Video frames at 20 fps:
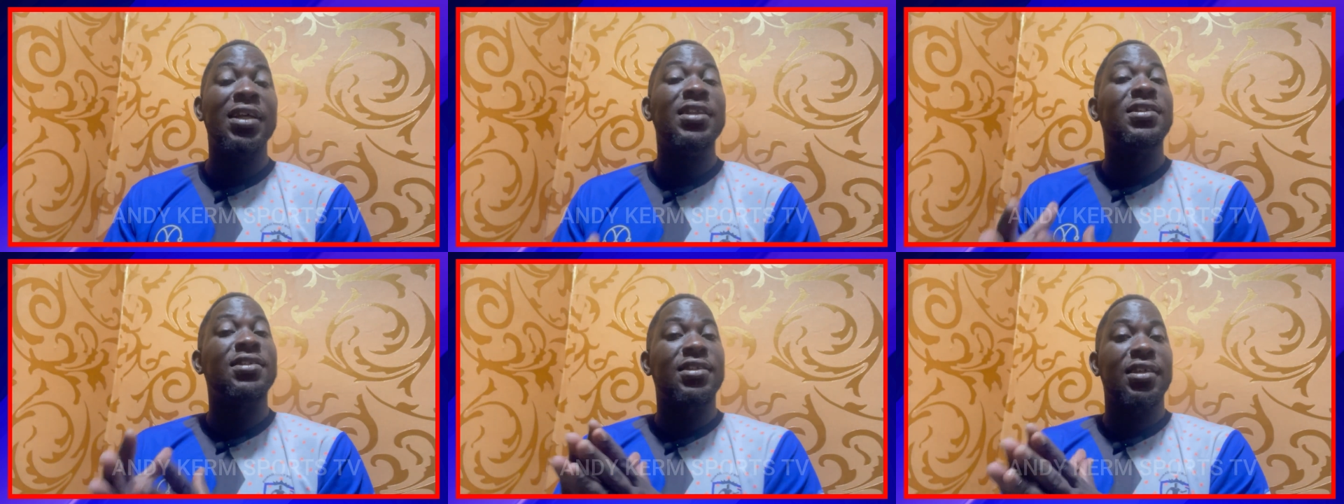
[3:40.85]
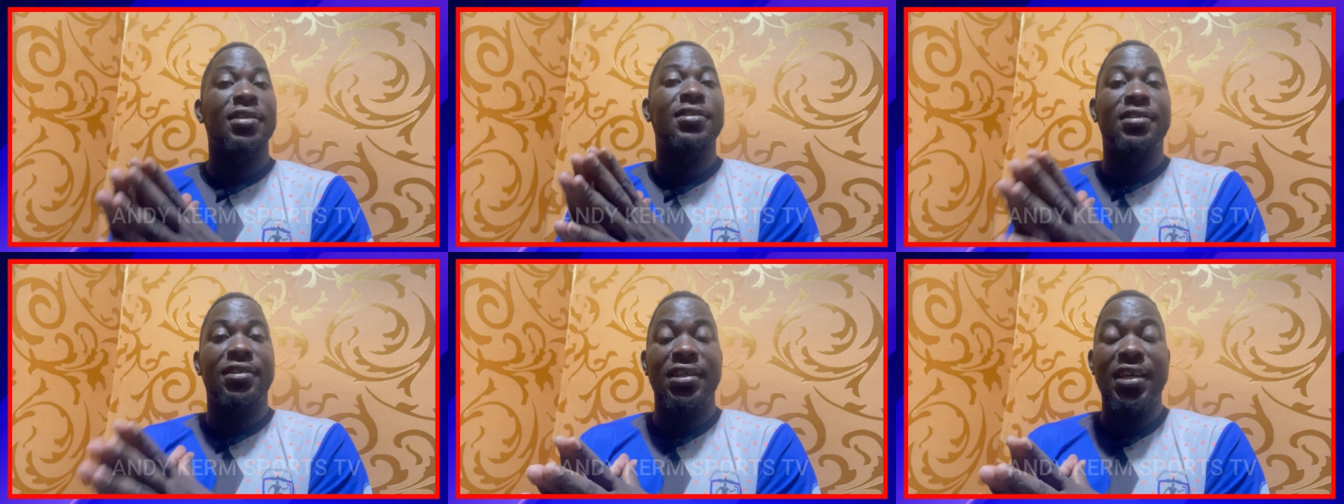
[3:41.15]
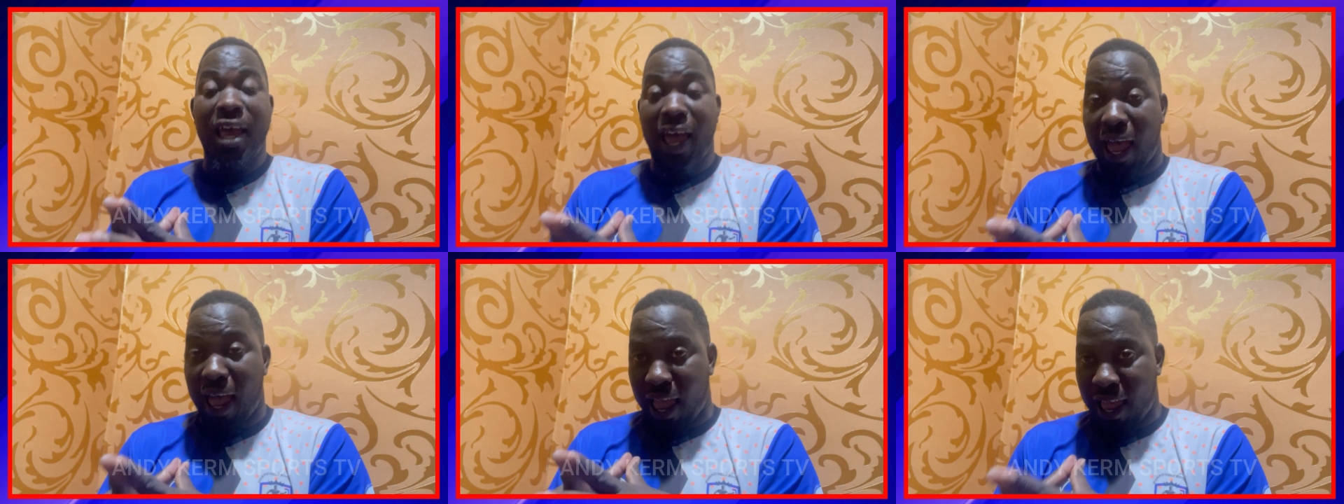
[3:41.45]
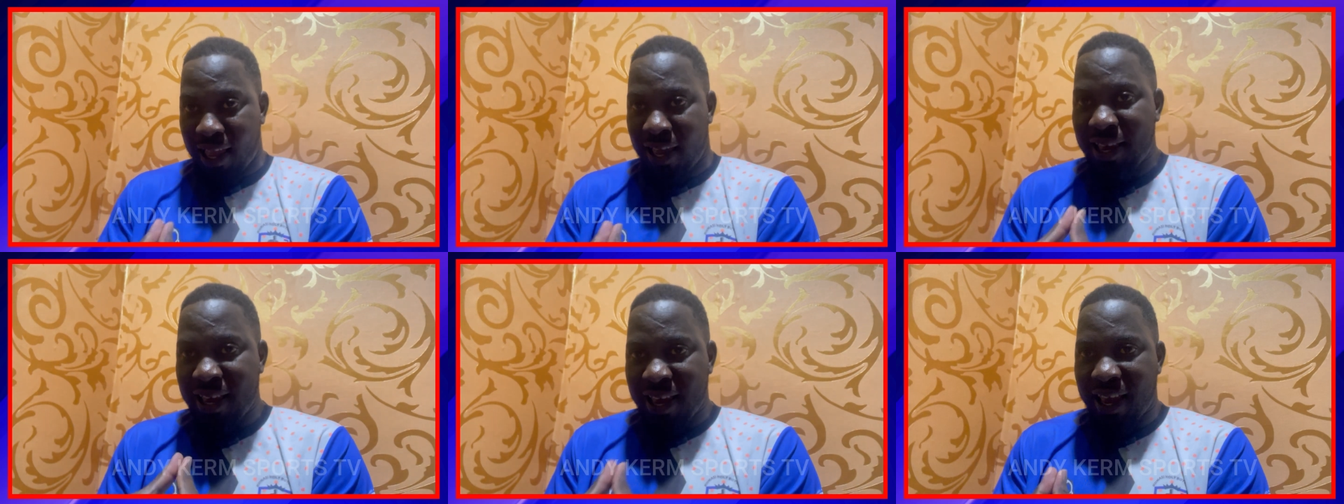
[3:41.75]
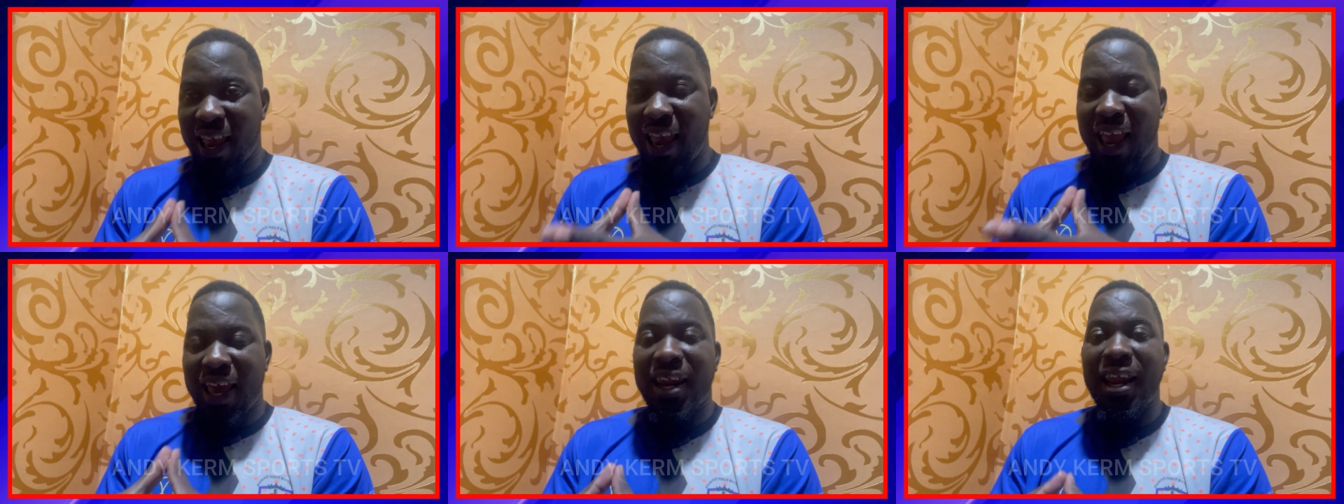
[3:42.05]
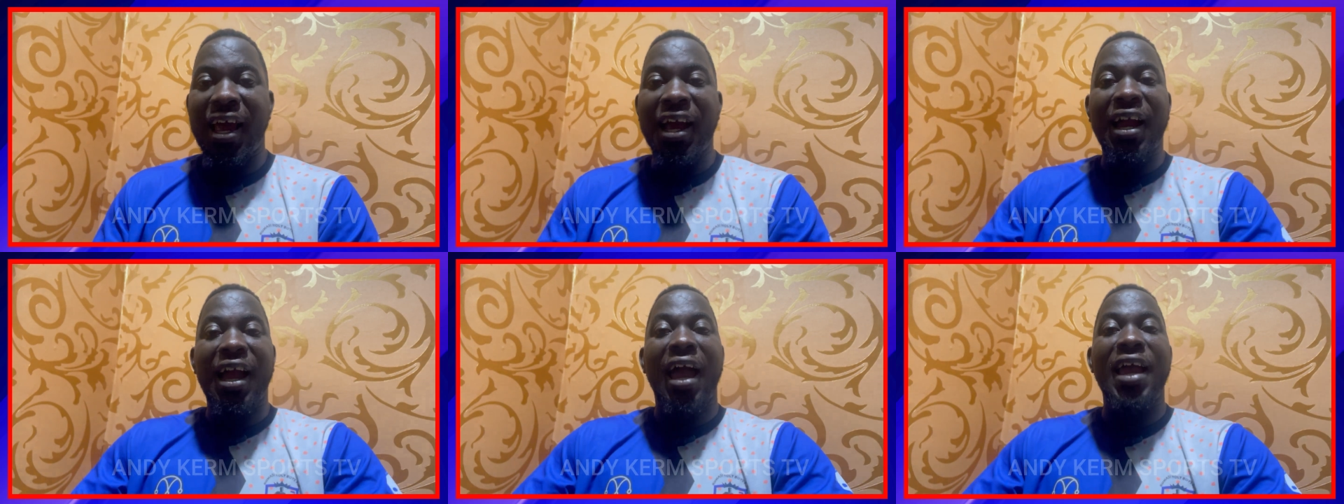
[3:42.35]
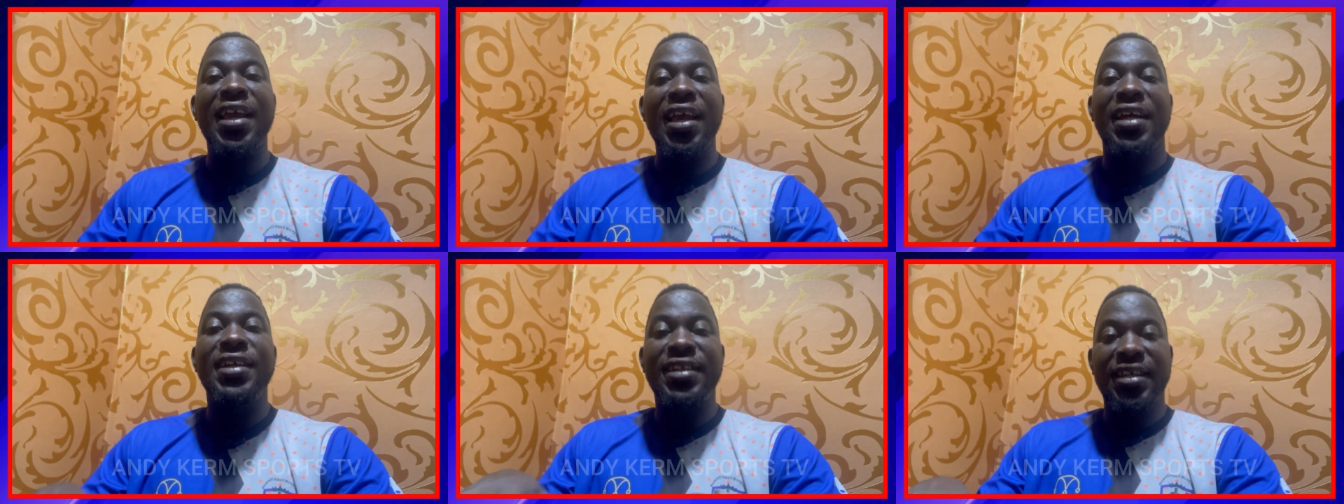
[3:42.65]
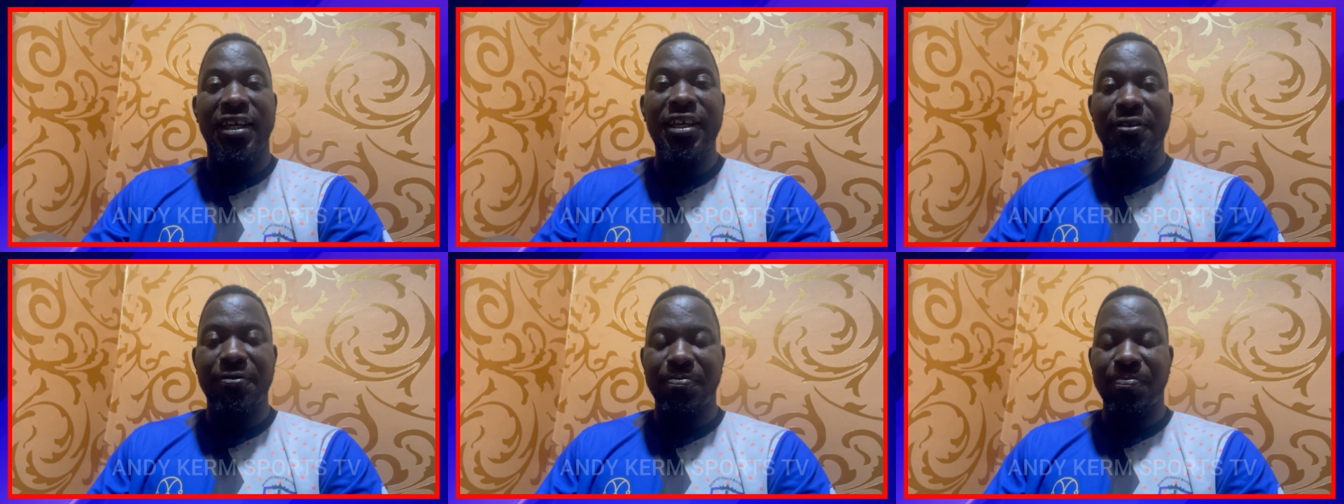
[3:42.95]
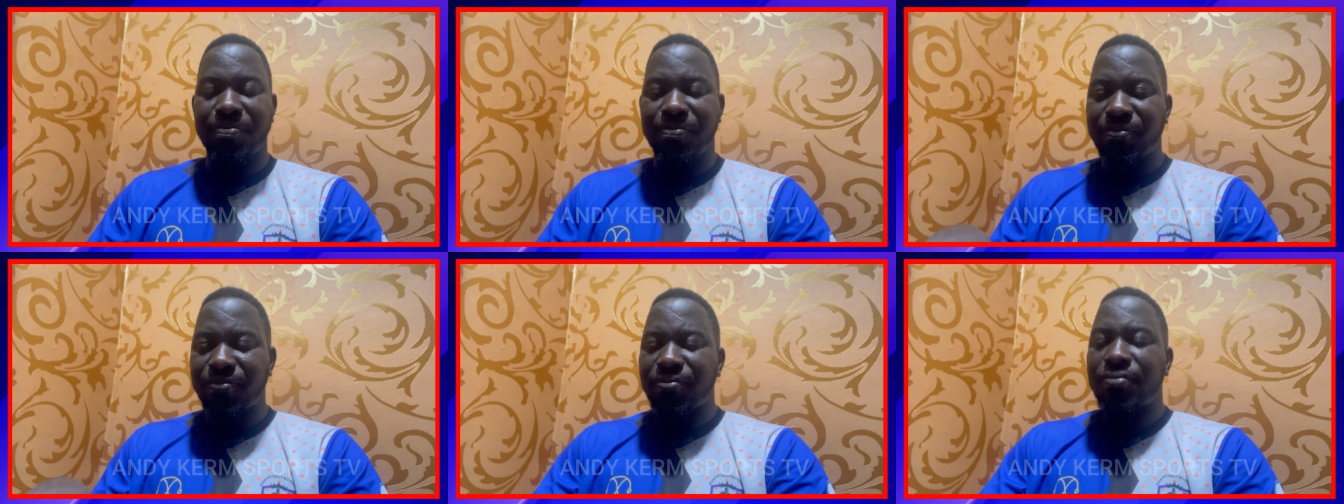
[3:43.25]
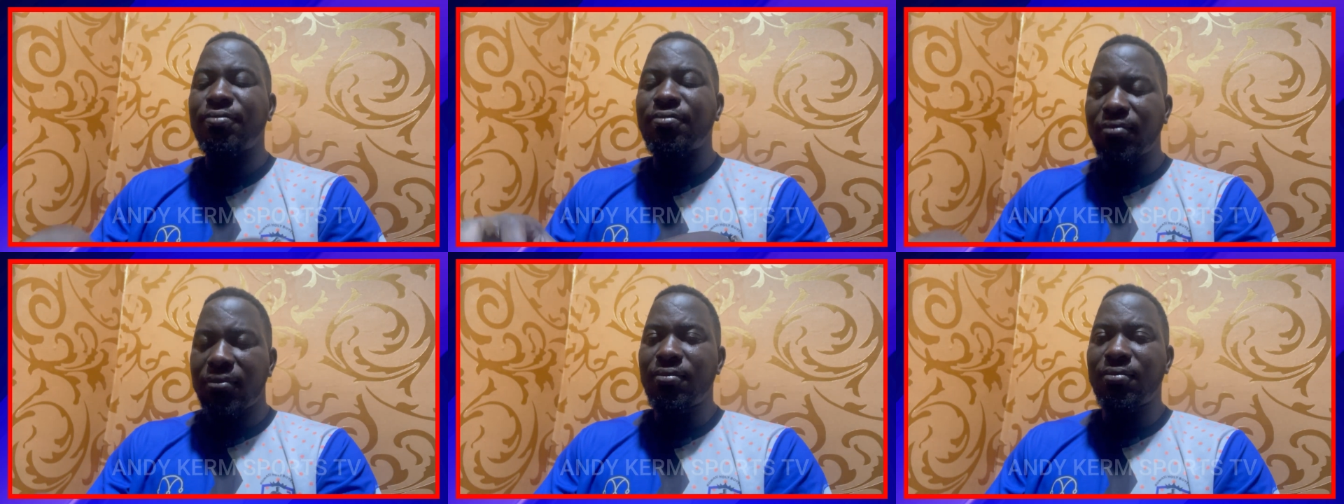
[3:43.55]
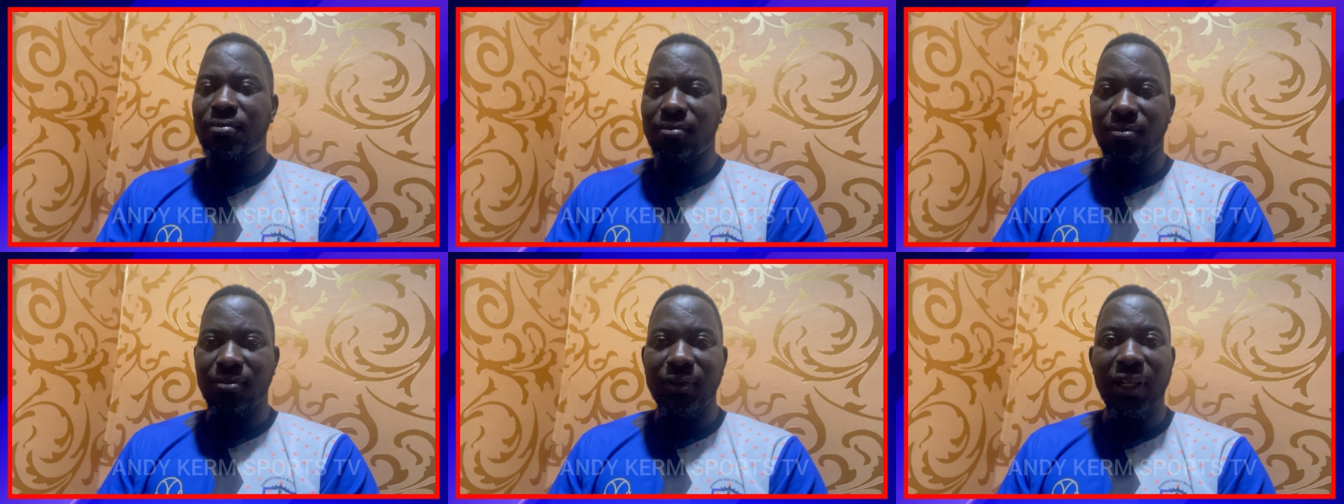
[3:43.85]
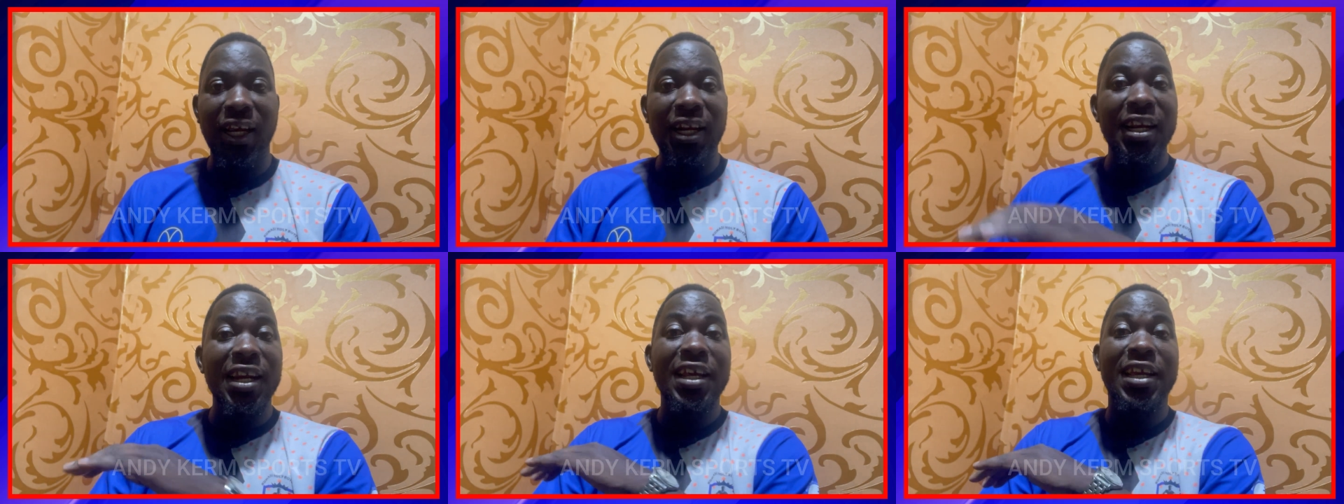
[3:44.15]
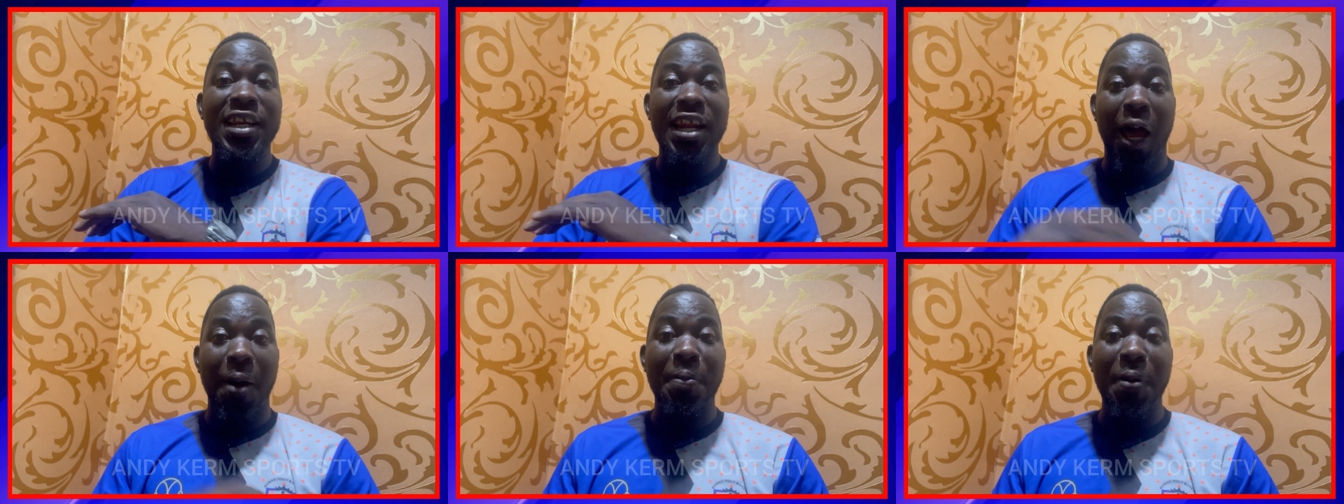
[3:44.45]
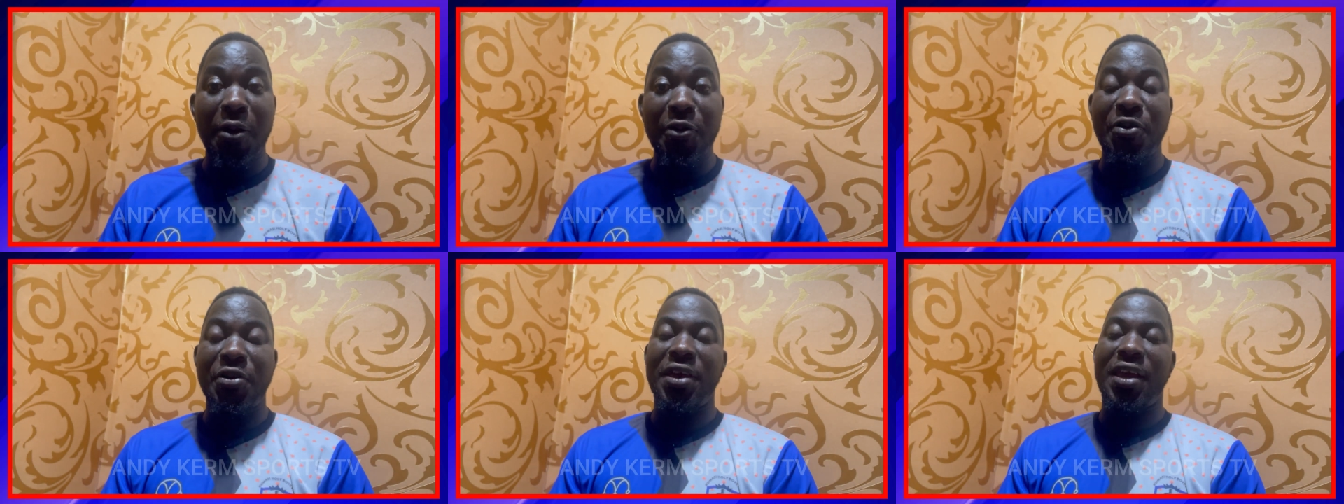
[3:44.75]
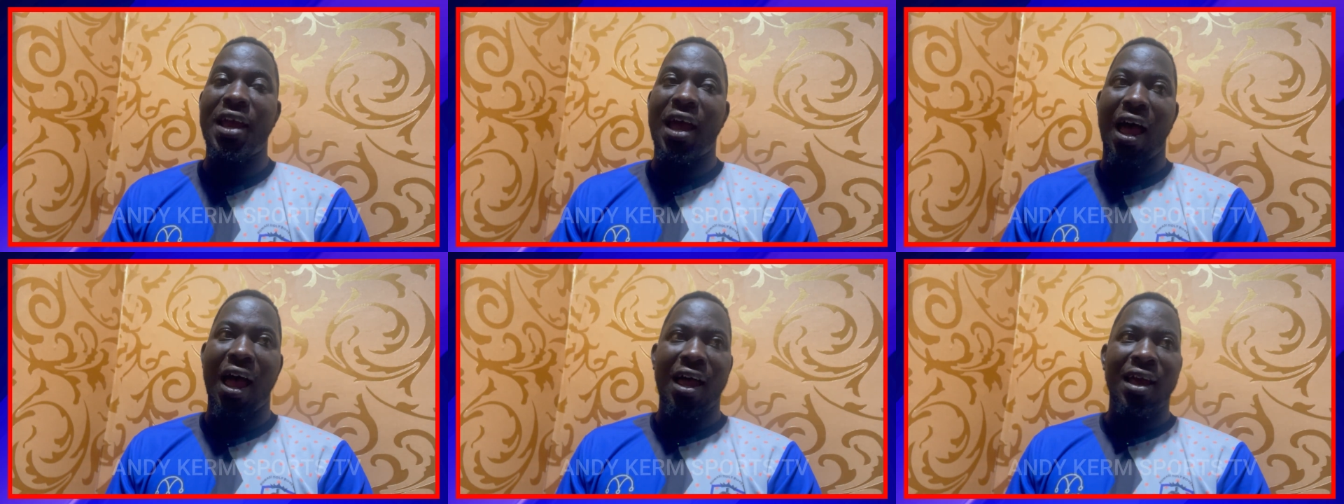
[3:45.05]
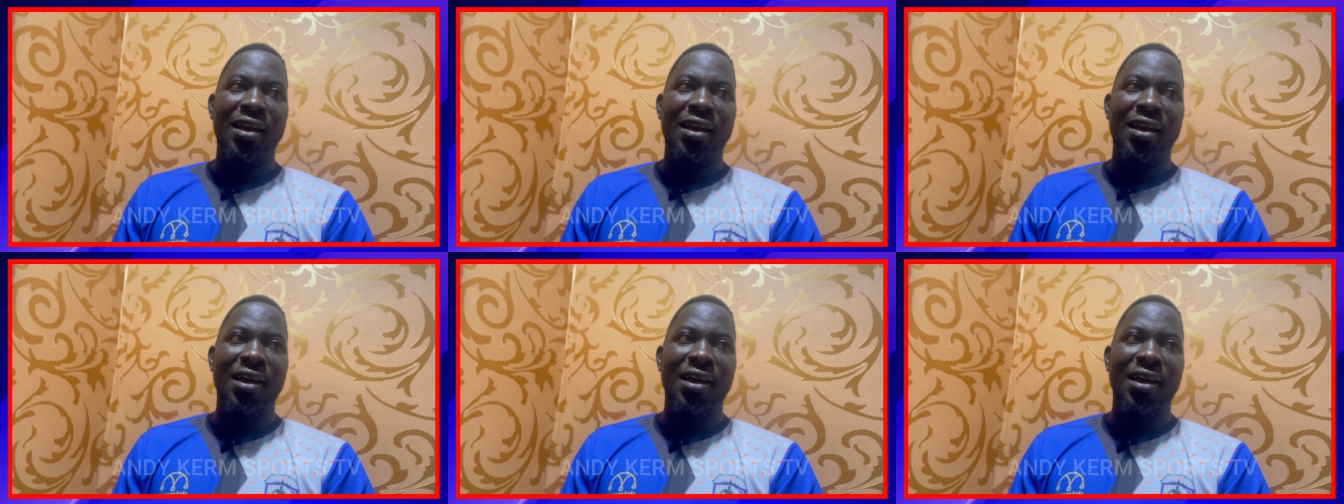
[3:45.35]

It's see and Ankaya league in Abbey.